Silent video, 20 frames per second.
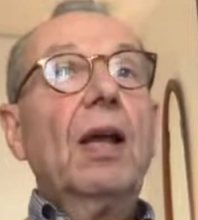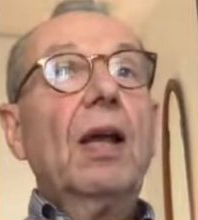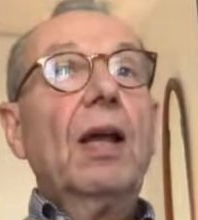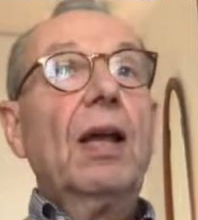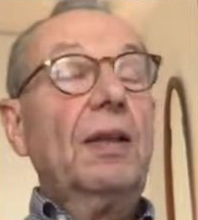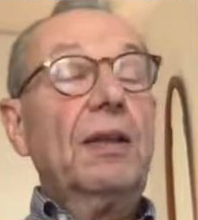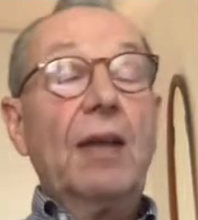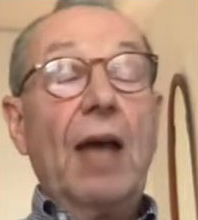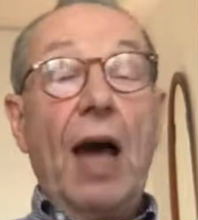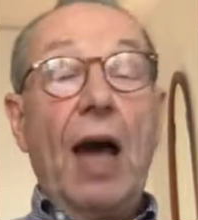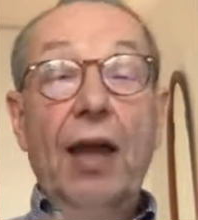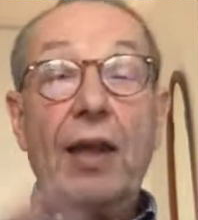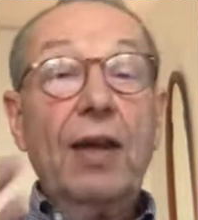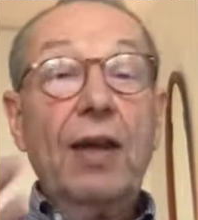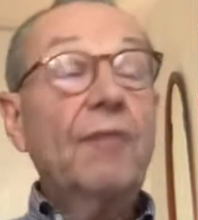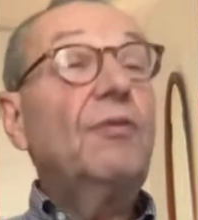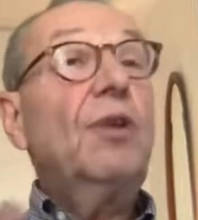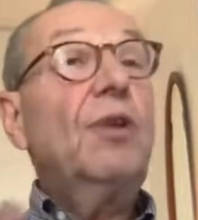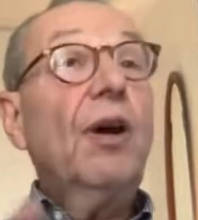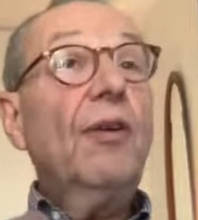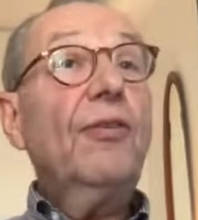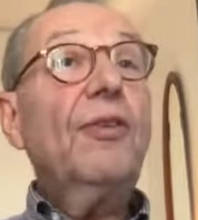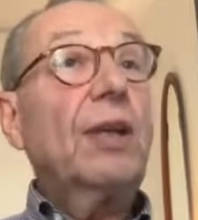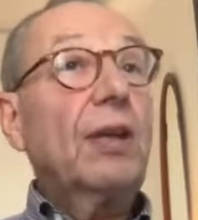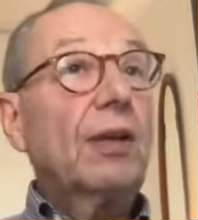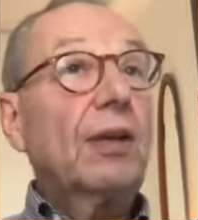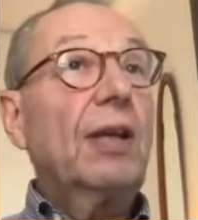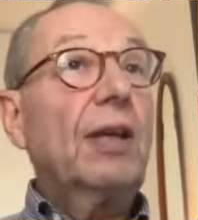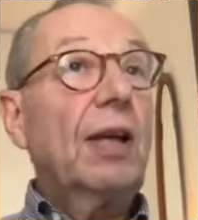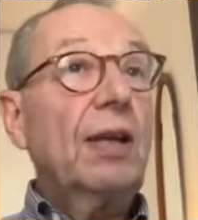And I have
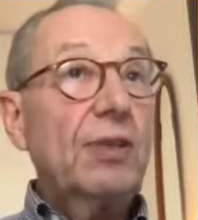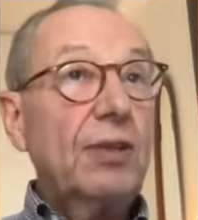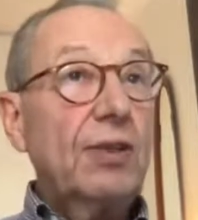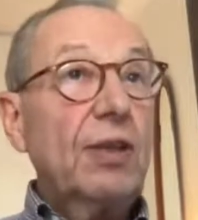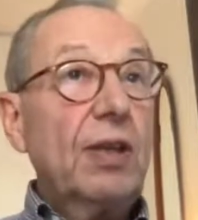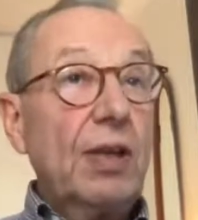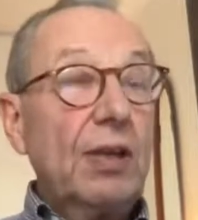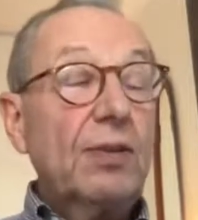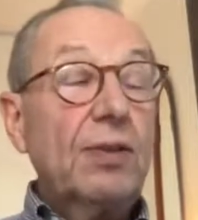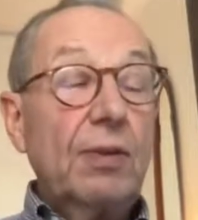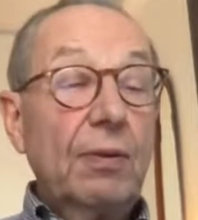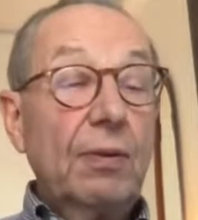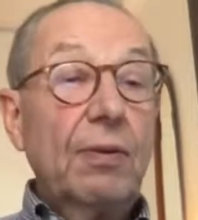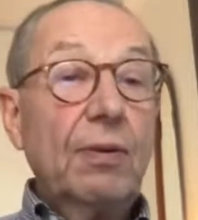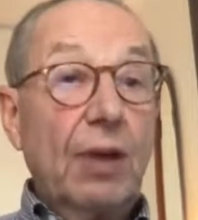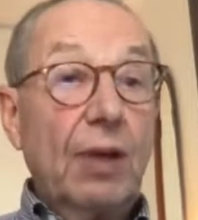nothing against this.